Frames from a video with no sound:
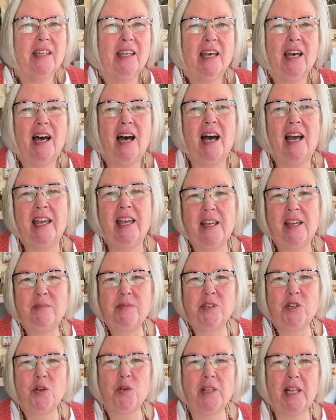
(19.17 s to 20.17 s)
I am
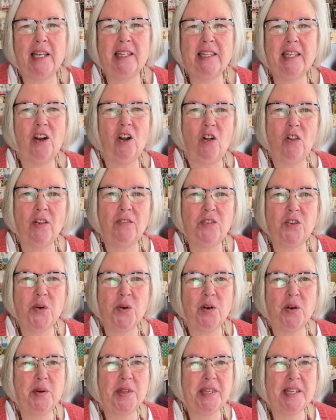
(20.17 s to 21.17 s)
so glad that all of you
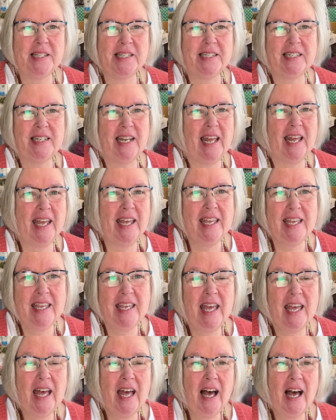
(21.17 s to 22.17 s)
are with us today
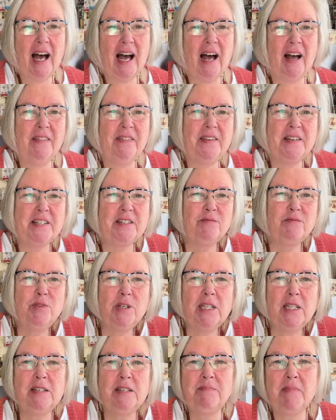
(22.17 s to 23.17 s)
on this
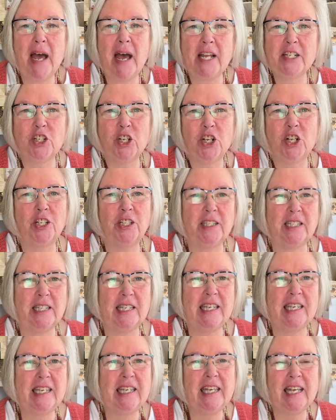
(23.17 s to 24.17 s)
really magical
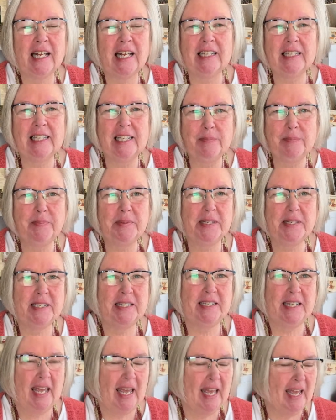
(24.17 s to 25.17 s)
eclipse
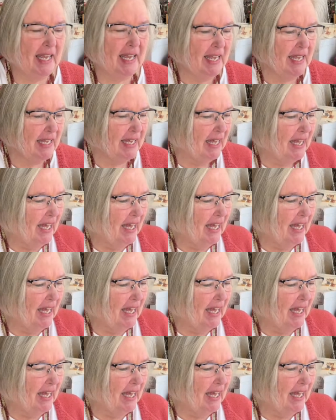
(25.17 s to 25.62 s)
day.